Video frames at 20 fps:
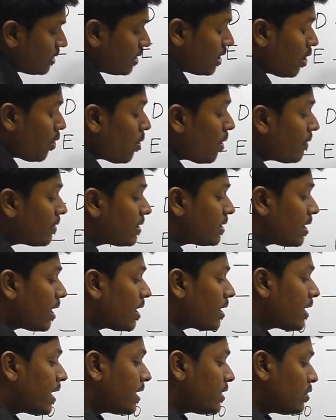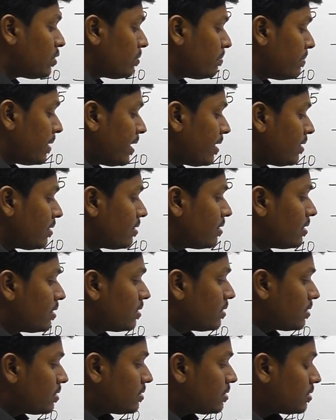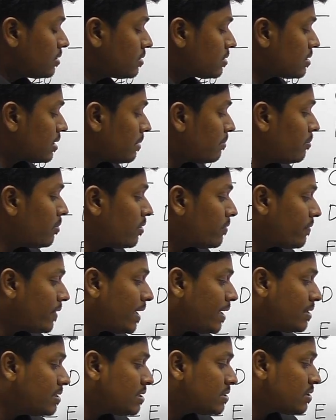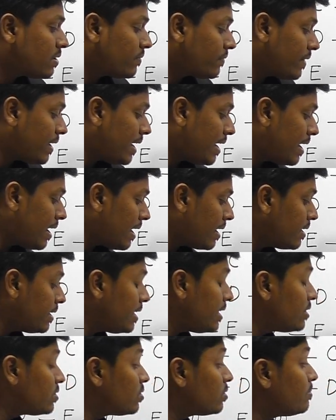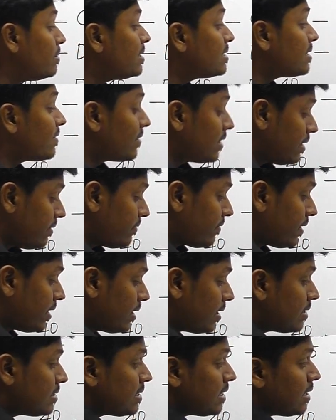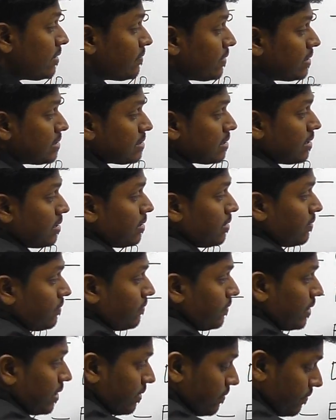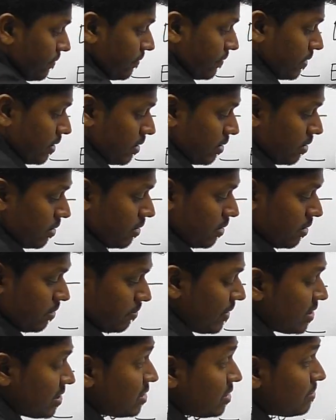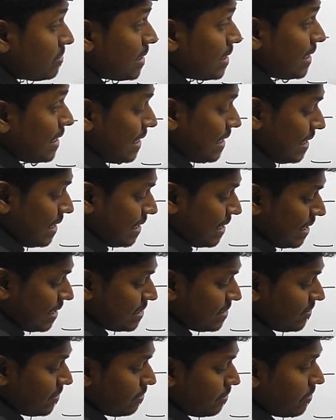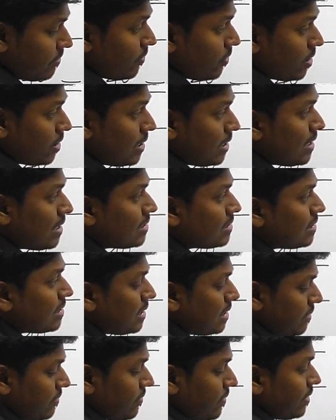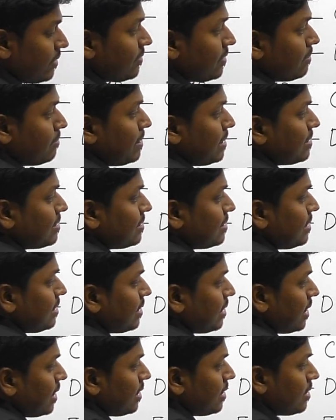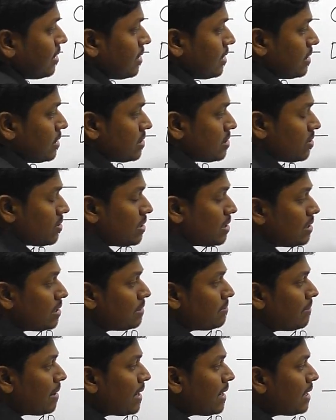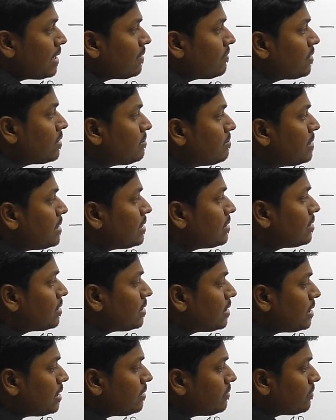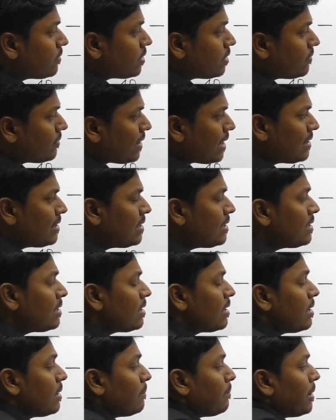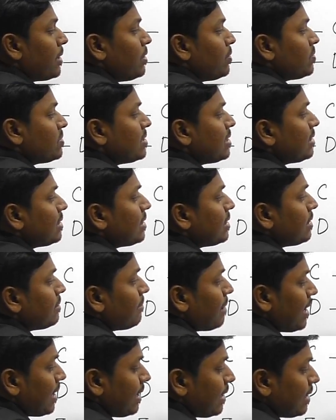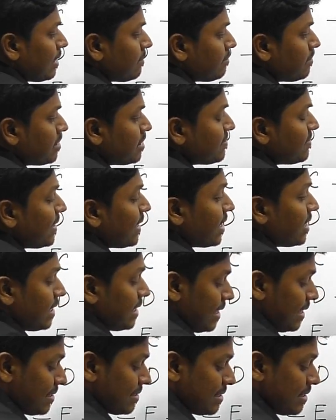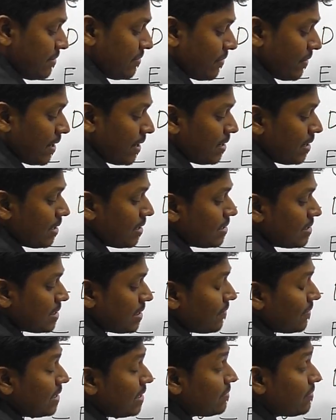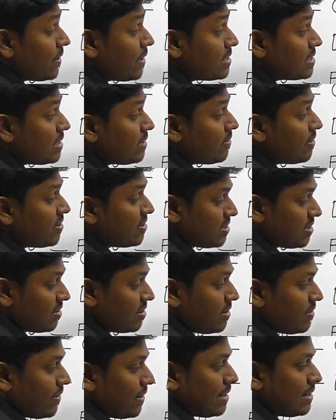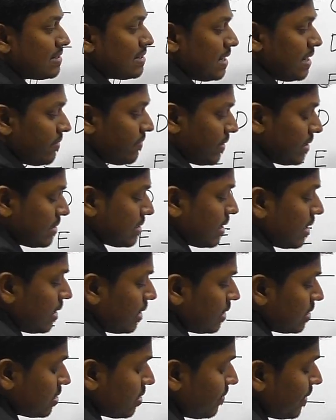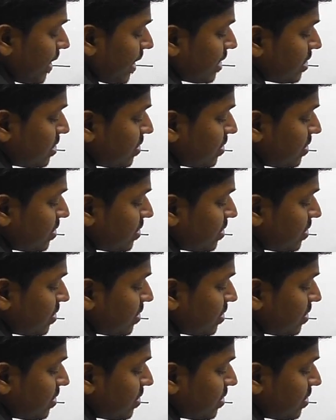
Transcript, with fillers: now our target to bring the sum of ages of A and D should be 75. Listen here friends, we have uh, assumed that E age will be 40 and 35 will be C, right? So the remaining will be 30, 45. I think by using the remaining numbers, we can easily find 75 is equal to 75. Listen here friends, so we can